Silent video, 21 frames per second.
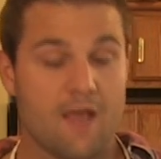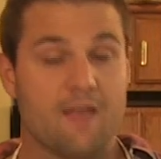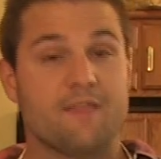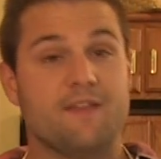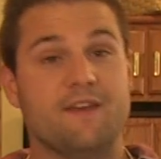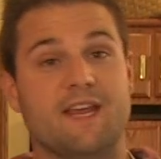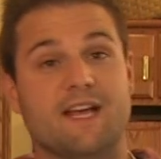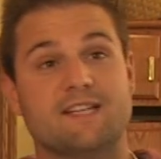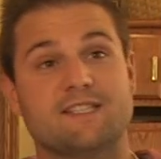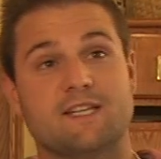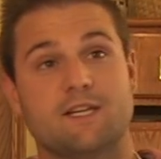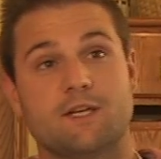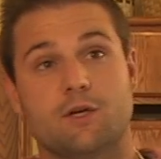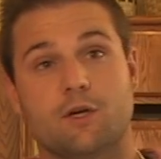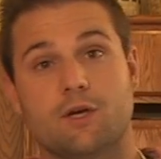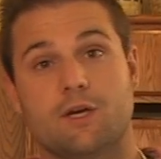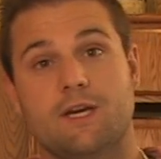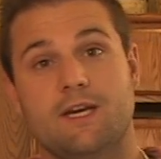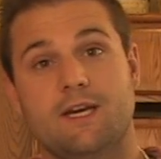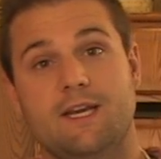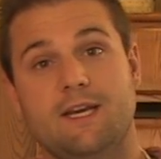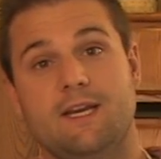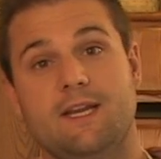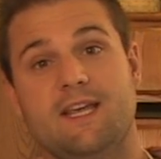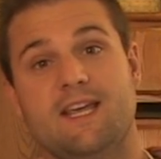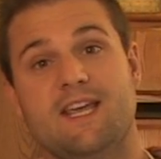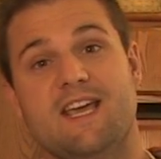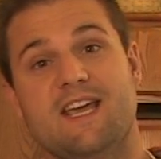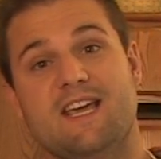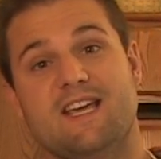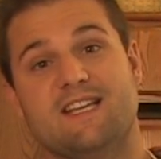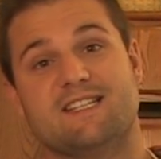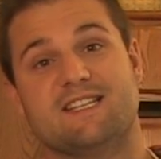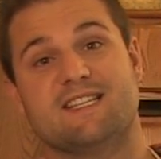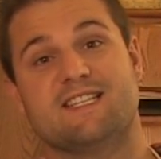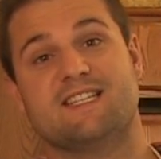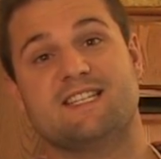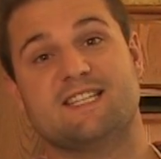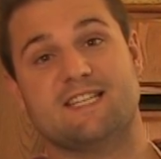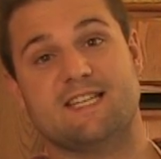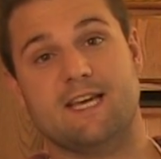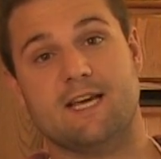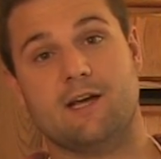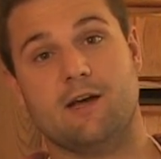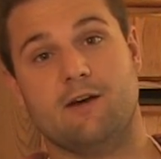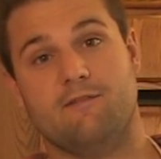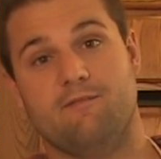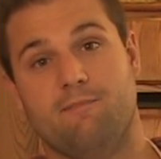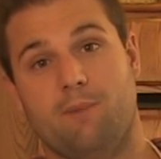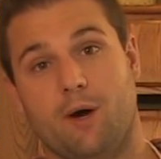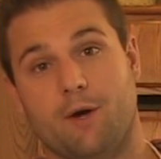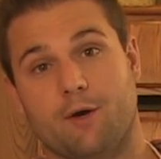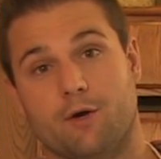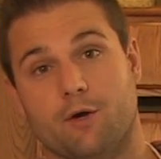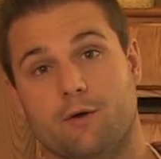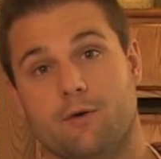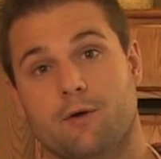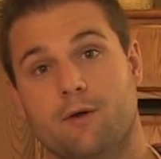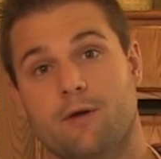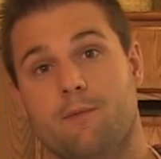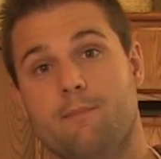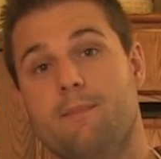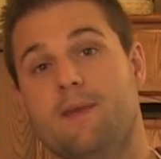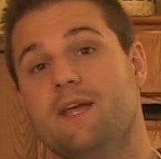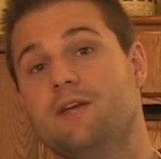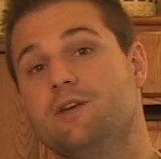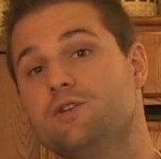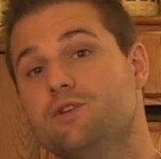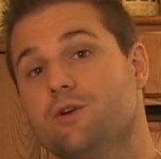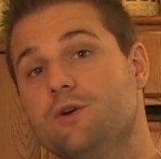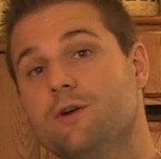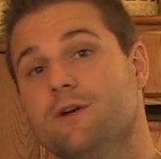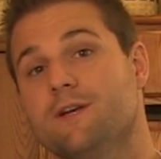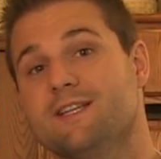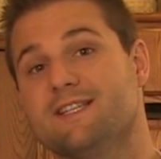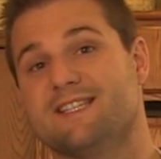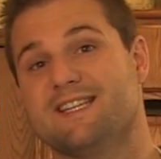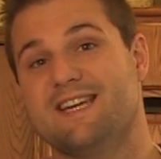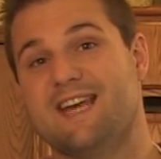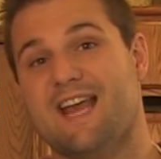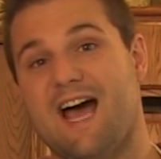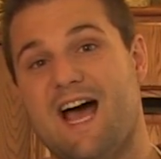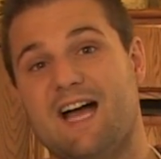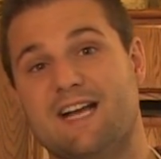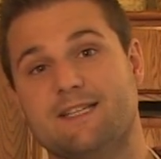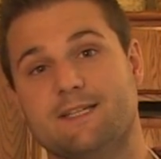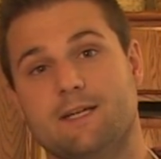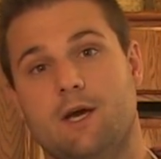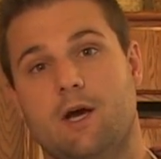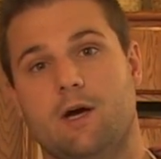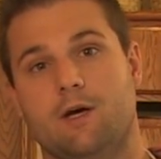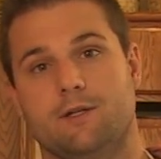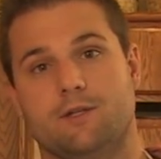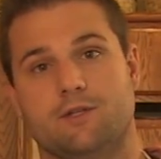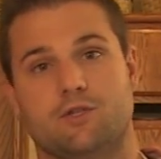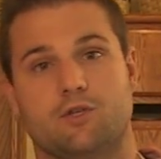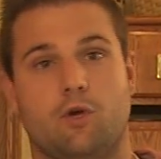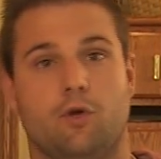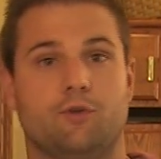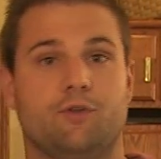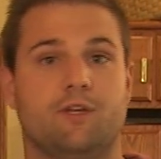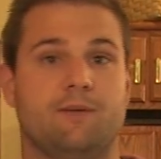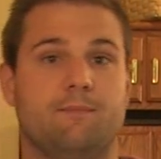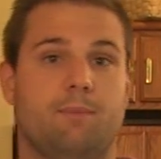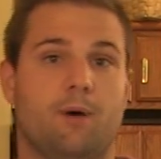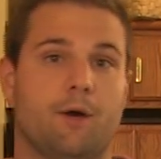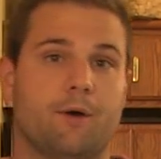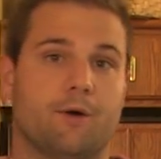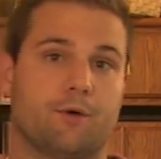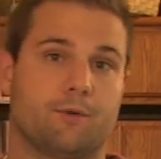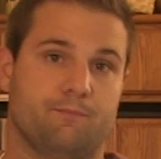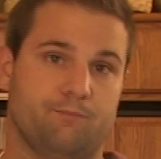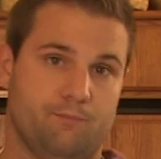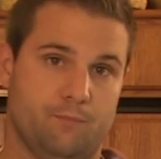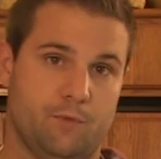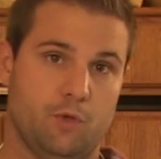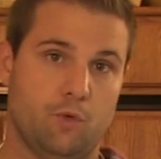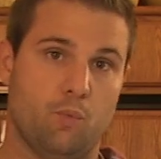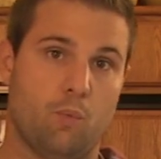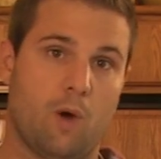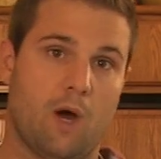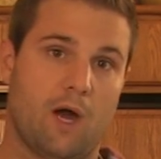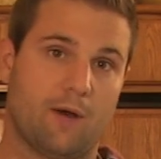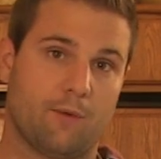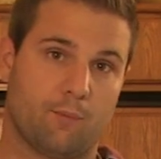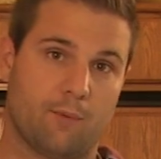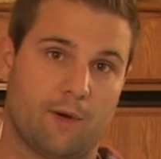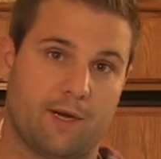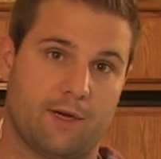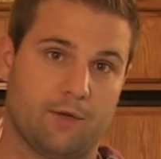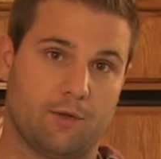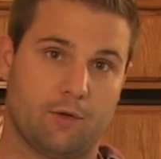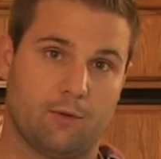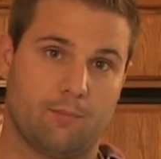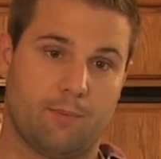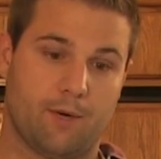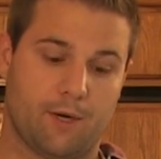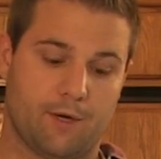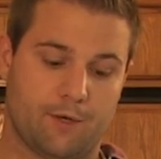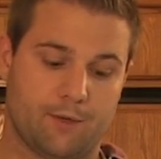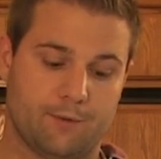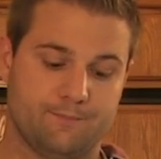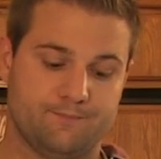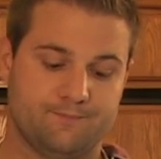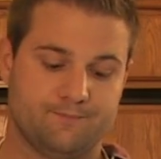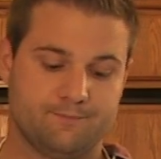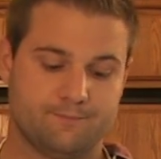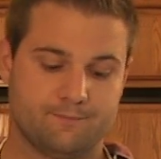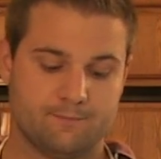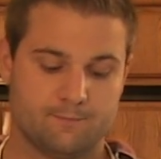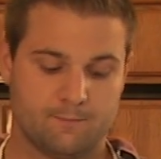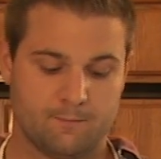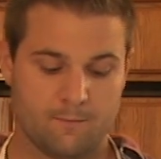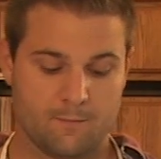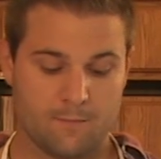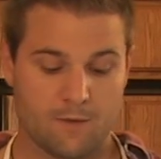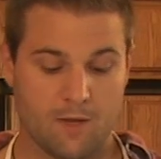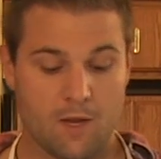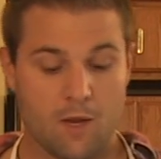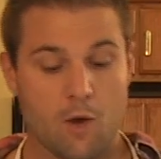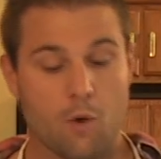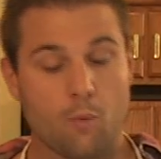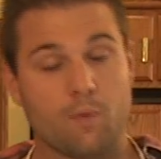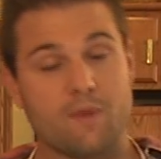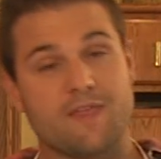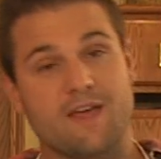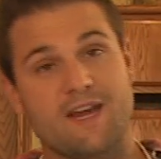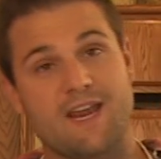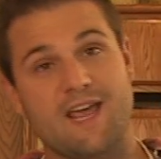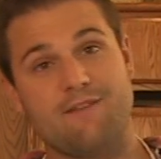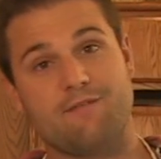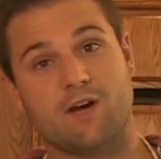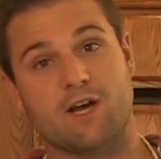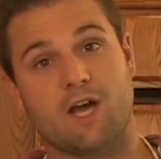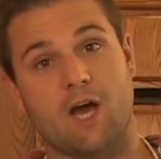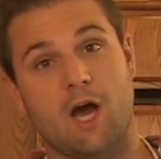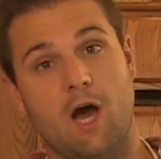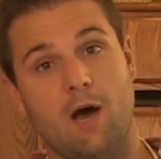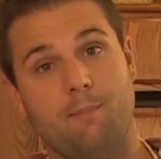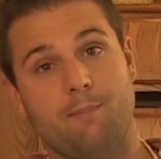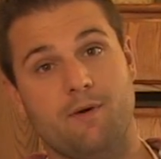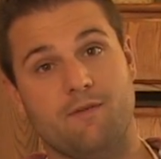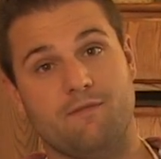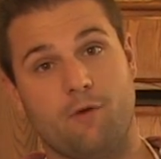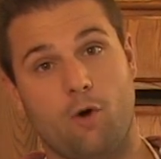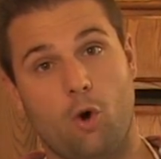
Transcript: The next thing you're gonna need is a stick of butter. Make sure it is not unsalted butter. You want regular butter. We then have a cup of